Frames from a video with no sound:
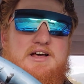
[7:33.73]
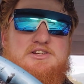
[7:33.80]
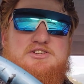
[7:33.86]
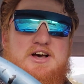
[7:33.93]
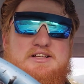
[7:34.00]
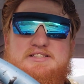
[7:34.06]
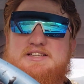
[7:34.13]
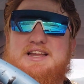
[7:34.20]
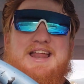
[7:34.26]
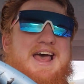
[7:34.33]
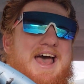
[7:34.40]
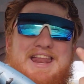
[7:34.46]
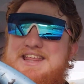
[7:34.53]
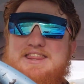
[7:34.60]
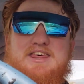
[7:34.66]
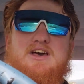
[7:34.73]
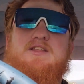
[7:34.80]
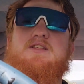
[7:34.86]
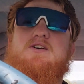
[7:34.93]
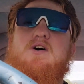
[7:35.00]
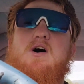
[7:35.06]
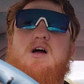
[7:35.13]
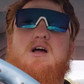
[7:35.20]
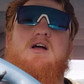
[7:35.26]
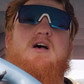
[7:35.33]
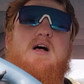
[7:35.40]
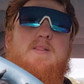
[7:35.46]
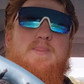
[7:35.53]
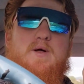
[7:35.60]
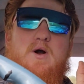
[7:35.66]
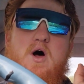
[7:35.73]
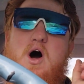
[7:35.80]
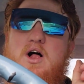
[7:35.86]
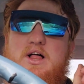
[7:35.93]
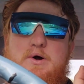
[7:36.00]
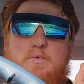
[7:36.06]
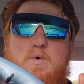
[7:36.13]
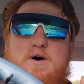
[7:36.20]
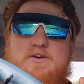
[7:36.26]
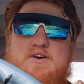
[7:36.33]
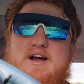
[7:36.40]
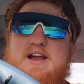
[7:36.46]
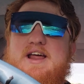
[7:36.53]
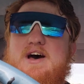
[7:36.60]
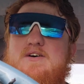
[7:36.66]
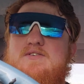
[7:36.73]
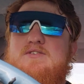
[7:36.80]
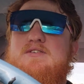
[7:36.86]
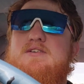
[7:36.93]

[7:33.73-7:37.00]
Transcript: adjusted anything on the car. They're all in one right now.